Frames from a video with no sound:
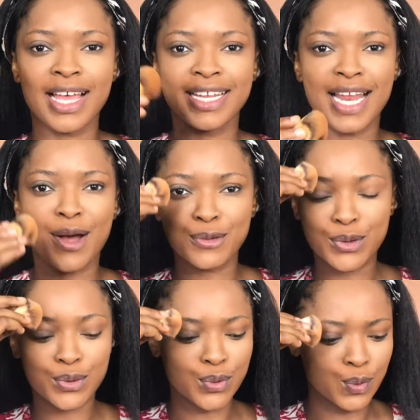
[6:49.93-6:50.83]
Now
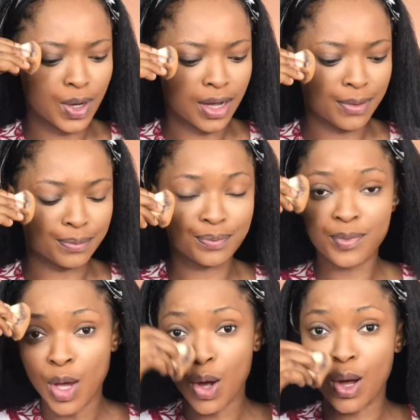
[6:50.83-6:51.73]
to
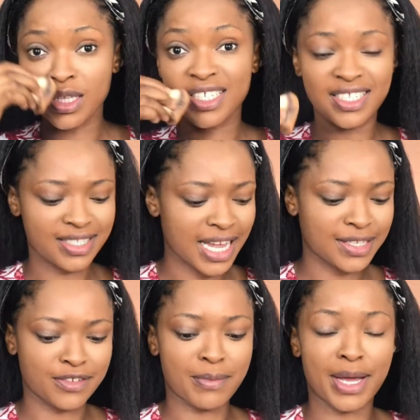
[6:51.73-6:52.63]
contour the sides
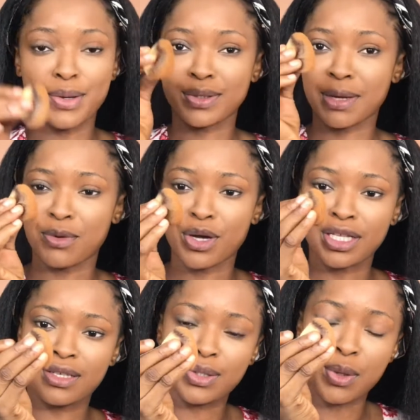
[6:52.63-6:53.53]
of my nose, I'm going
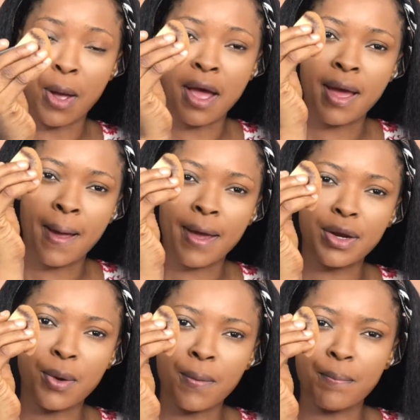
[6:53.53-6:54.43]
to,
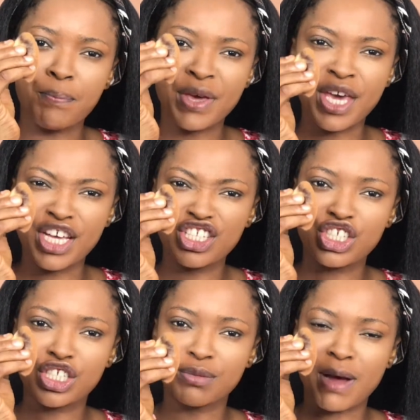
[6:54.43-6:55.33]

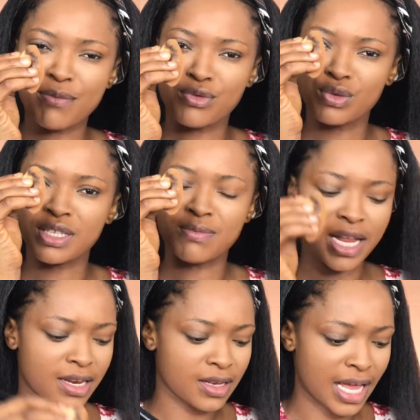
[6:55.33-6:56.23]
pinch my beauty
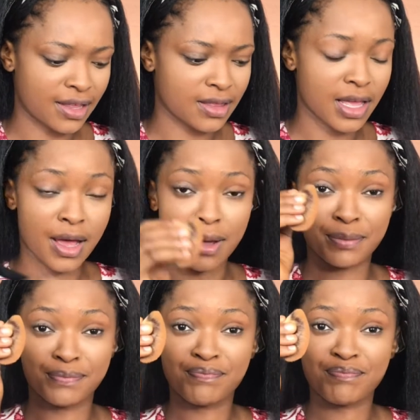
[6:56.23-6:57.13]
blender like
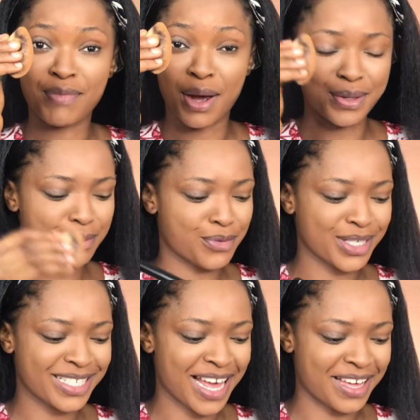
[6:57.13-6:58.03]
powder
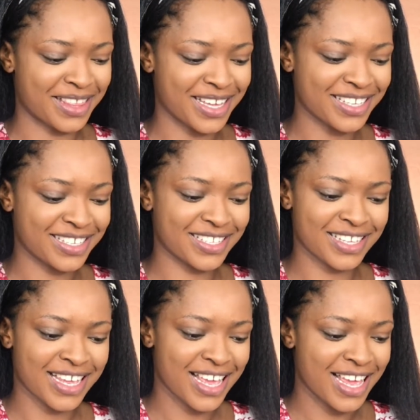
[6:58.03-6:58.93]
brush like this,
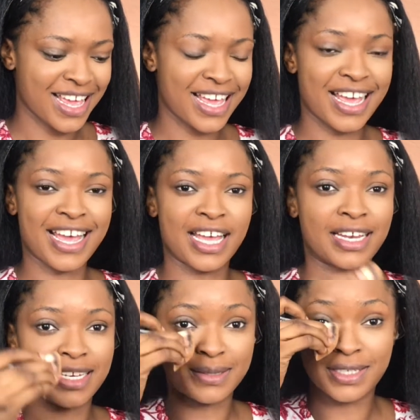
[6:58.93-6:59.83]

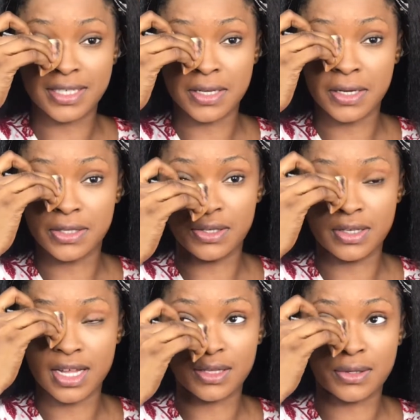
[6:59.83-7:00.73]
and I'm just going to use
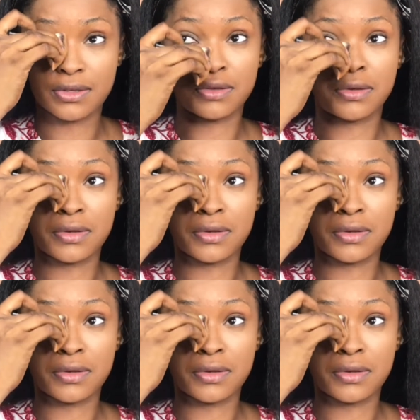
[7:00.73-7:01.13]
that to